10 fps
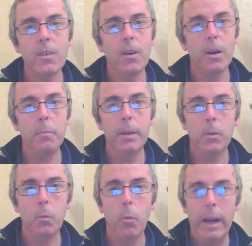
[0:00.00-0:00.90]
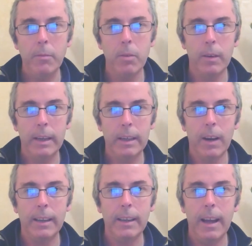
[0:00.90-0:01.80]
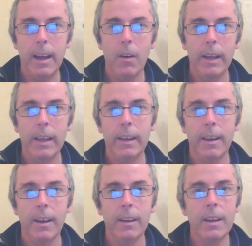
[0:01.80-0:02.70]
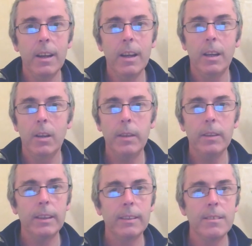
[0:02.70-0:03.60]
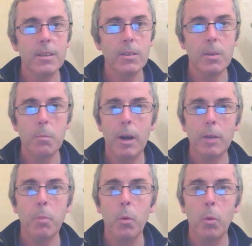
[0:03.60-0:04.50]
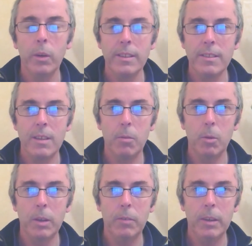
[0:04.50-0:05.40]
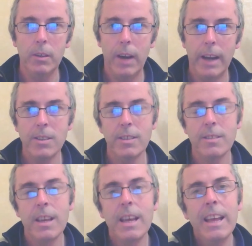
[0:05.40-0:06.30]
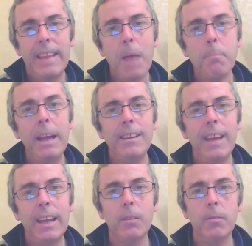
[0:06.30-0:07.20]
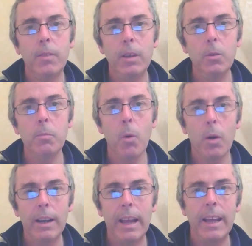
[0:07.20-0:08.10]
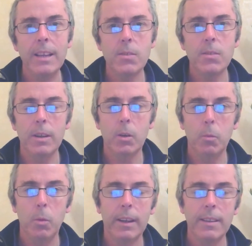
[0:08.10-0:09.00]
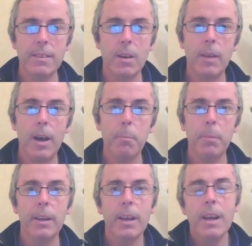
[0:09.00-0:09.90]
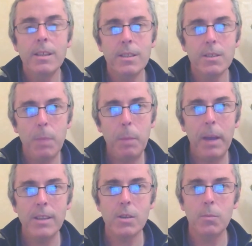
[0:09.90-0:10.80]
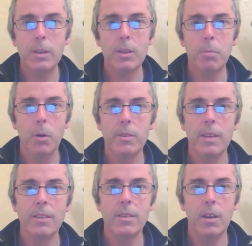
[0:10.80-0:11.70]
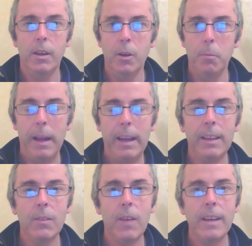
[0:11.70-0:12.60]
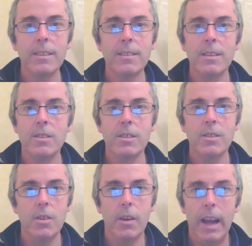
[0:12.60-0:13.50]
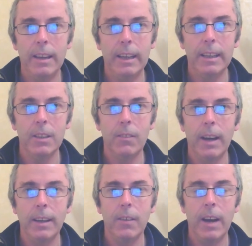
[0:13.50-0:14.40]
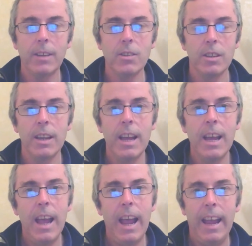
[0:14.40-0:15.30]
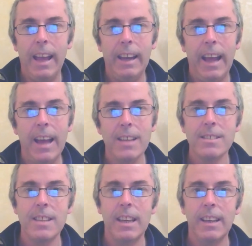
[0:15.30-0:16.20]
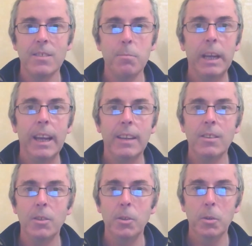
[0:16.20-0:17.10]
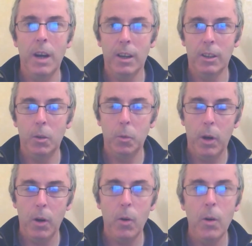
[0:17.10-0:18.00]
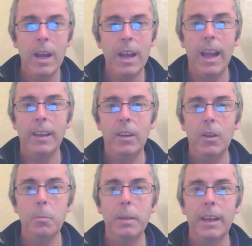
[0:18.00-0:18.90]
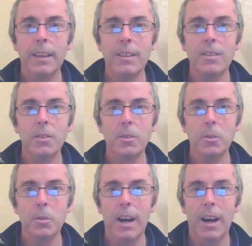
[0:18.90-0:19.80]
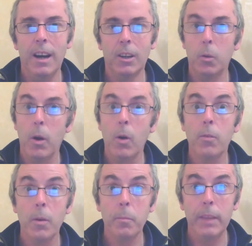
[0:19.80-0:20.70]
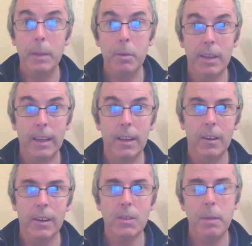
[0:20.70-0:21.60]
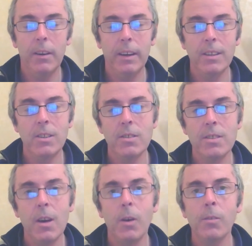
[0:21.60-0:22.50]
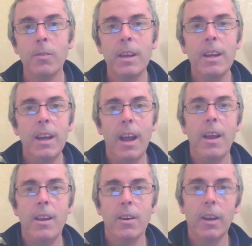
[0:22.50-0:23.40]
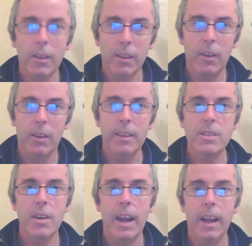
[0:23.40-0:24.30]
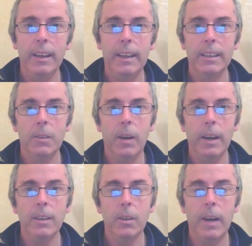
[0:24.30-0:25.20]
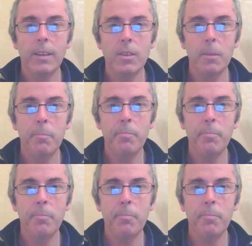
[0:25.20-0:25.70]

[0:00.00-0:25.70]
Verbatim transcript: are a bit wavering right now, and uh, you're feeling still somewhat pulled in several different directions. That may take a few more days for it to work itself out, but just be patient with the process. You're making the right decisions, you're heading in the right direction. And as things begin to um, grow and you begin to uh, grow from the particular experience yourself, you're going to learn that you're heading in the right direction